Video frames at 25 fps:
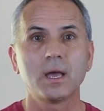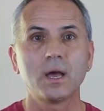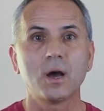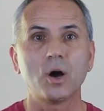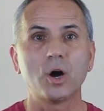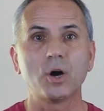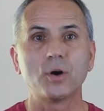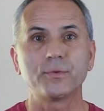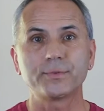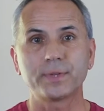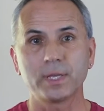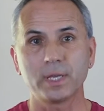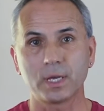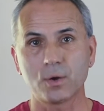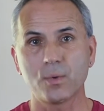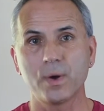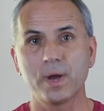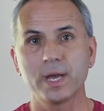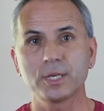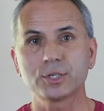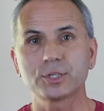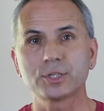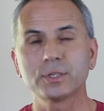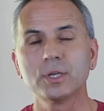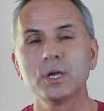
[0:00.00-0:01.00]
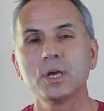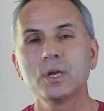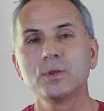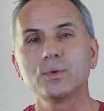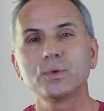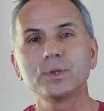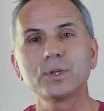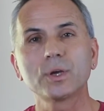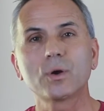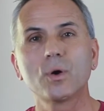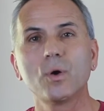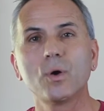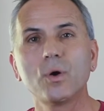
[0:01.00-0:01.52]
of the equation
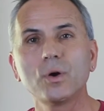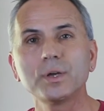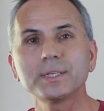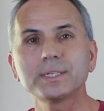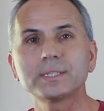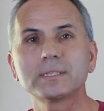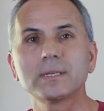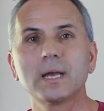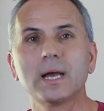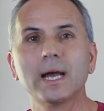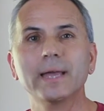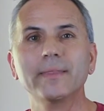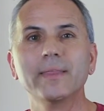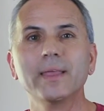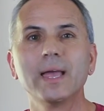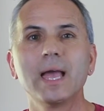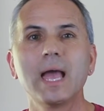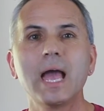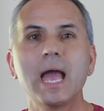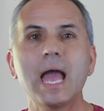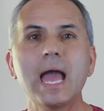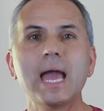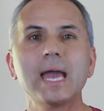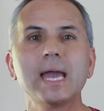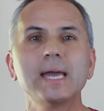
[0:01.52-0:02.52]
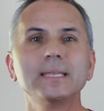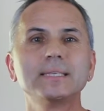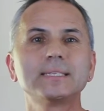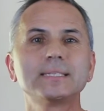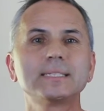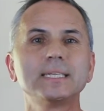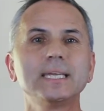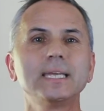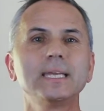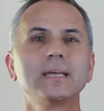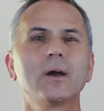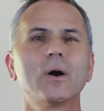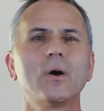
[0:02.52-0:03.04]
to the cause side and
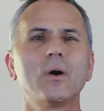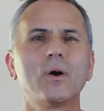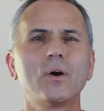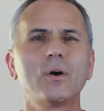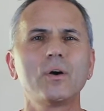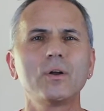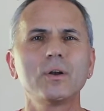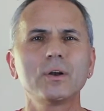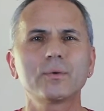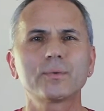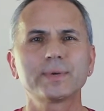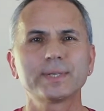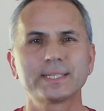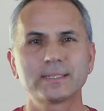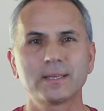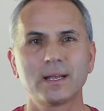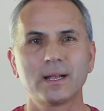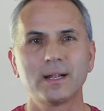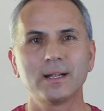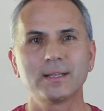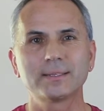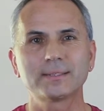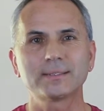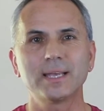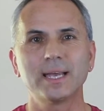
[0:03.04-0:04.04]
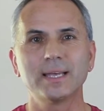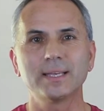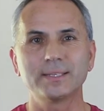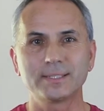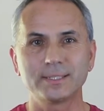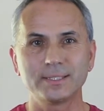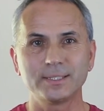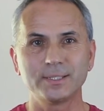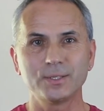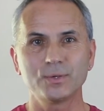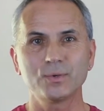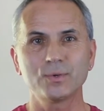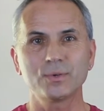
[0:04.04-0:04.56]
seeing all results as
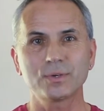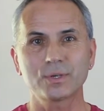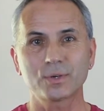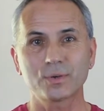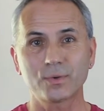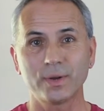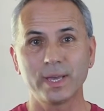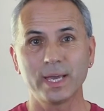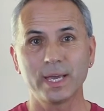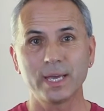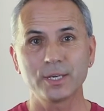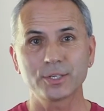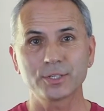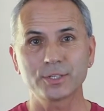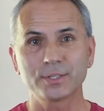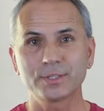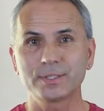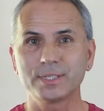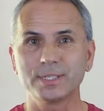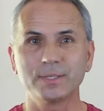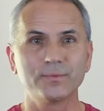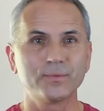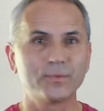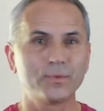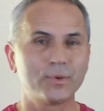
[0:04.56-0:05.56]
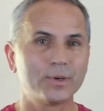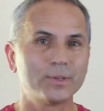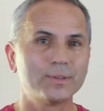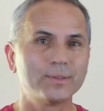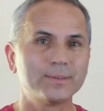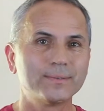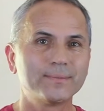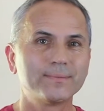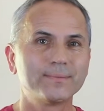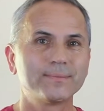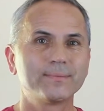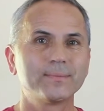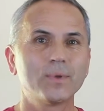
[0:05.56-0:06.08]
your creations in
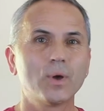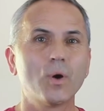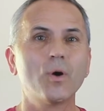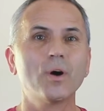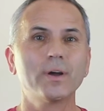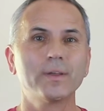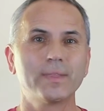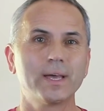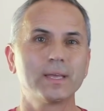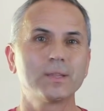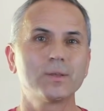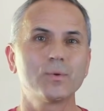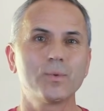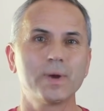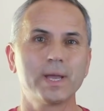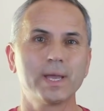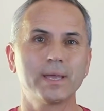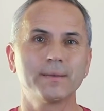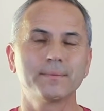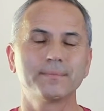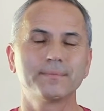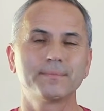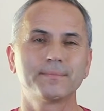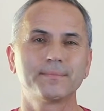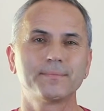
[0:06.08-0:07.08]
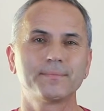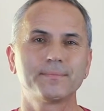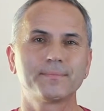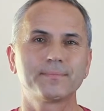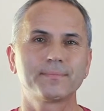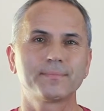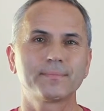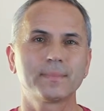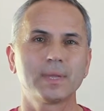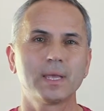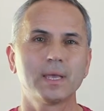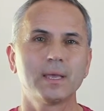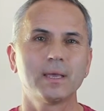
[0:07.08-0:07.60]
one or another way.
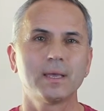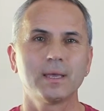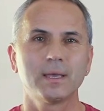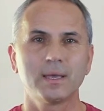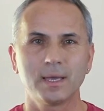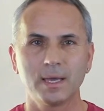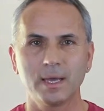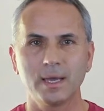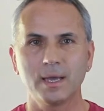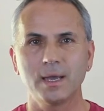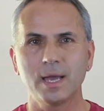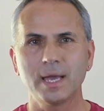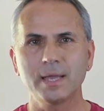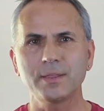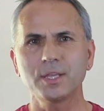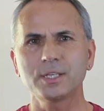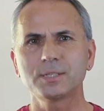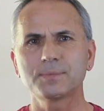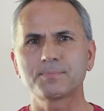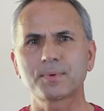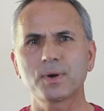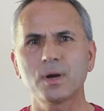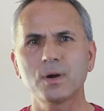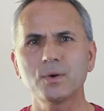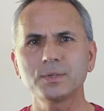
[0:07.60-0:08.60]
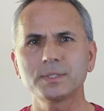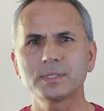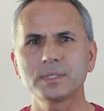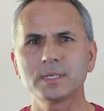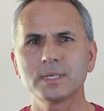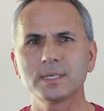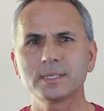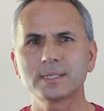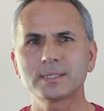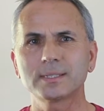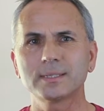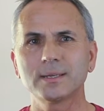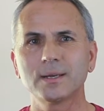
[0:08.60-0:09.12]
And this
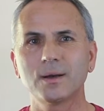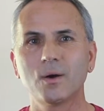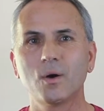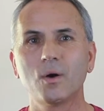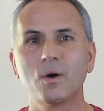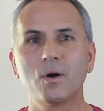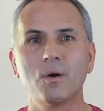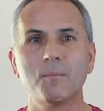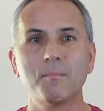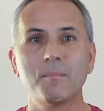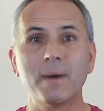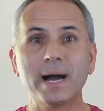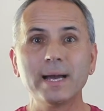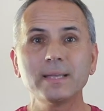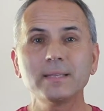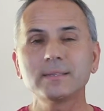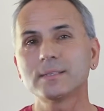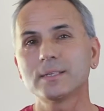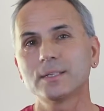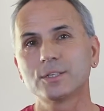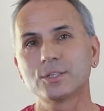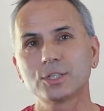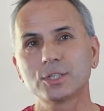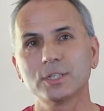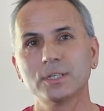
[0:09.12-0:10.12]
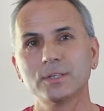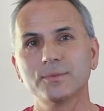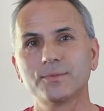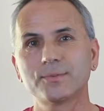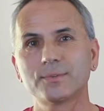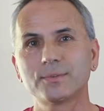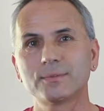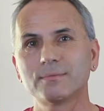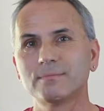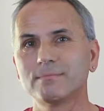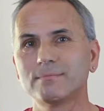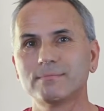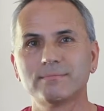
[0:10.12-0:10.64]
process or mindset shift,
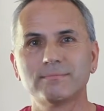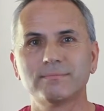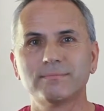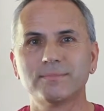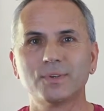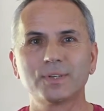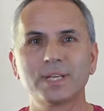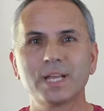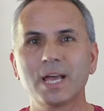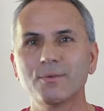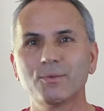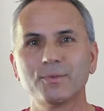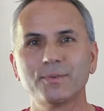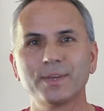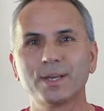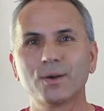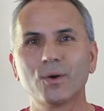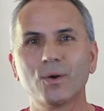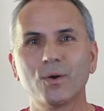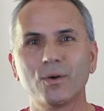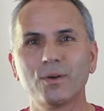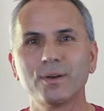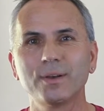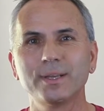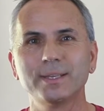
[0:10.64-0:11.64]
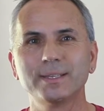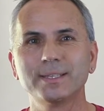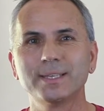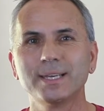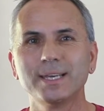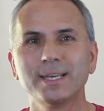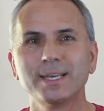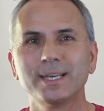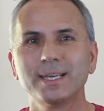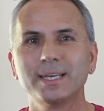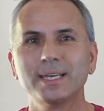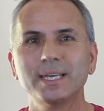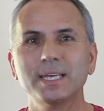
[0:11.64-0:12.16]
whatever we call it,
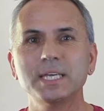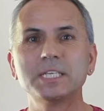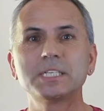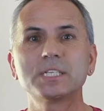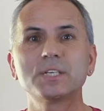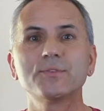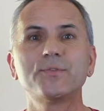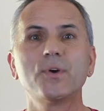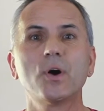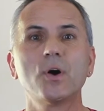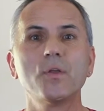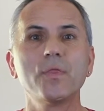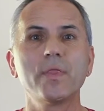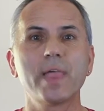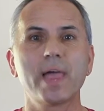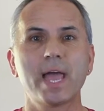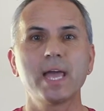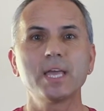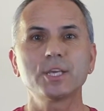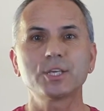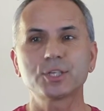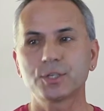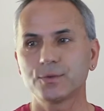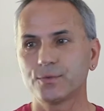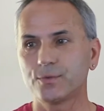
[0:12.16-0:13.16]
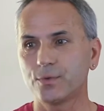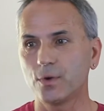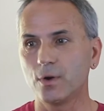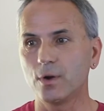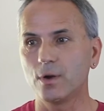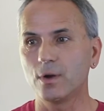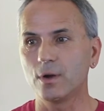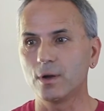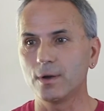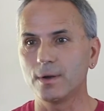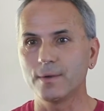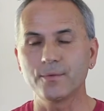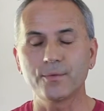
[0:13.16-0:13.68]
is the foundation
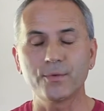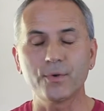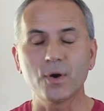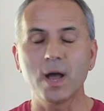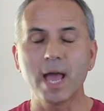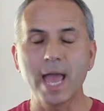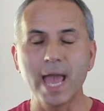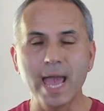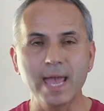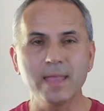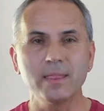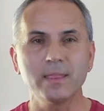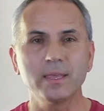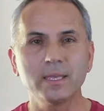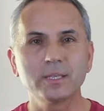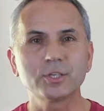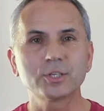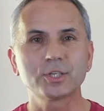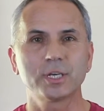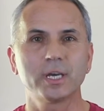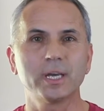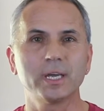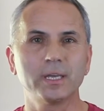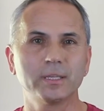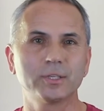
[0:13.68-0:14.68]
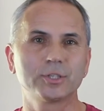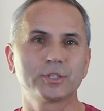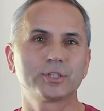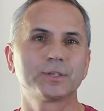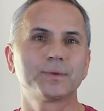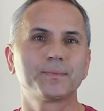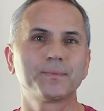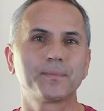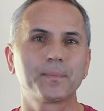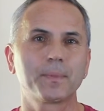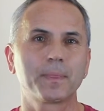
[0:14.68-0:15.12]
for any change.